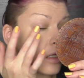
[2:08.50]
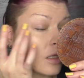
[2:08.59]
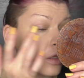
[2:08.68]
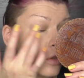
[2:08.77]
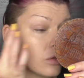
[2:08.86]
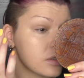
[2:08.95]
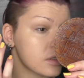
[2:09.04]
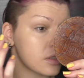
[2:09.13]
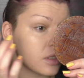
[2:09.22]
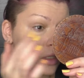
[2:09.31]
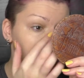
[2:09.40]
it
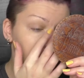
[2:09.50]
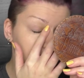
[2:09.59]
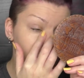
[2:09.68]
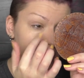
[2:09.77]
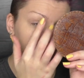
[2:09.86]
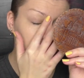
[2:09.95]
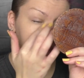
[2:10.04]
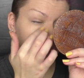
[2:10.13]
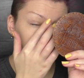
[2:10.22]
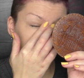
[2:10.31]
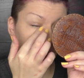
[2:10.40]
looks
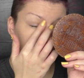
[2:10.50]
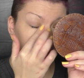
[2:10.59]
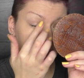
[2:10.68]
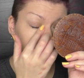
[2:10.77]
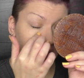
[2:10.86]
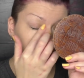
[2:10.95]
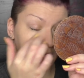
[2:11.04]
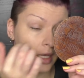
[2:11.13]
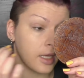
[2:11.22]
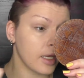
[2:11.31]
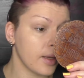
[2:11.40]
much more
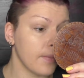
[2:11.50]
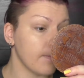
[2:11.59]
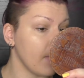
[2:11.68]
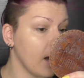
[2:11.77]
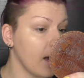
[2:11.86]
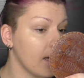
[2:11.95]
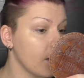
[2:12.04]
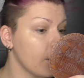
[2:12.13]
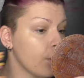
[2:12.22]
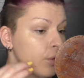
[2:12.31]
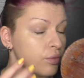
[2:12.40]
like my
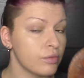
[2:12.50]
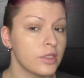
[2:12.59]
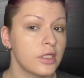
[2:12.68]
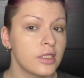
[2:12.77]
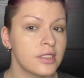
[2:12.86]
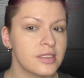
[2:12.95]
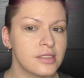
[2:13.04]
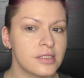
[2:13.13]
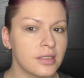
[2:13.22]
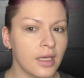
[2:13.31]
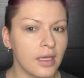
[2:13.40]
own
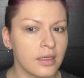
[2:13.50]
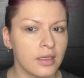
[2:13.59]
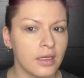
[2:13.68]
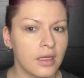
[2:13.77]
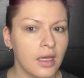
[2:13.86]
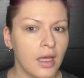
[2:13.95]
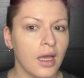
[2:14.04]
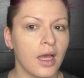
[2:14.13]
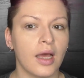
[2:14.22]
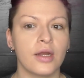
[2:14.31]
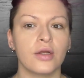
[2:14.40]
skin.
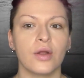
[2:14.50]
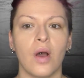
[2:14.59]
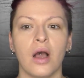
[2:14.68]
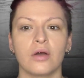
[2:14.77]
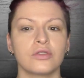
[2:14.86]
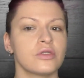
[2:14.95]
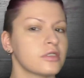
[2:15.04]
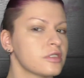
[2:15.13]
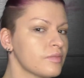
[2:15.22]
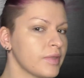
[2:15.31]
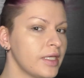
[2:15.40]
I don't know how to
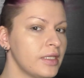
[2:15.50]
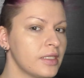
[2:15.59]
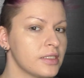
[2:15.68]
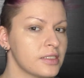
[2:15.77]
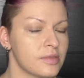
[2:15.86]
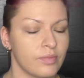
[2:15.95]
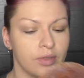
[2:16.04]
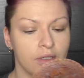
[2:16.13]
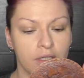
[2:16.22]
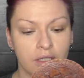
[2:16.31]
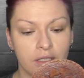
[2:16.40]
explain this,
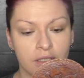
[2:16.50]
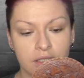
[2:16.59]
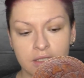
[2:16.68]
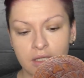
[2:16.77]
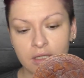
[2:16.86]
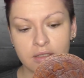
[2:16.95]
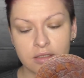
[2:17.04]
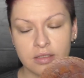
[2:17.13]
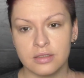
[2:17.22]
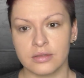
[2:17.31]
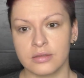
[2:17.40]
but it
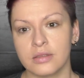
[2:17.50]
does.